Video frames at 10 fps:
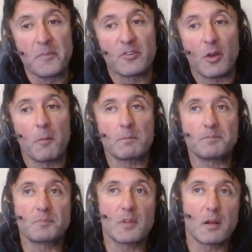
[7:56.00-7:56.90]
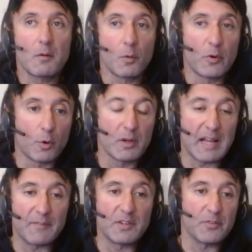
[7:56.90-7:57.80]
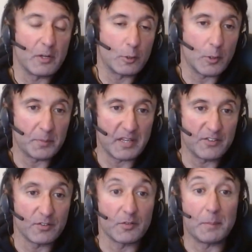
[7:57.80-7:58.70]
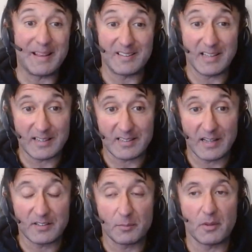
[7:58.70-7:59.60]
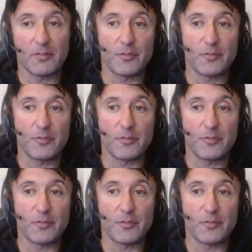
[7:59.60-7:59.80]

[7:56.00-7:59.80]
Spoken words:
So we're all going to have different interpretations of the basic exercises, but the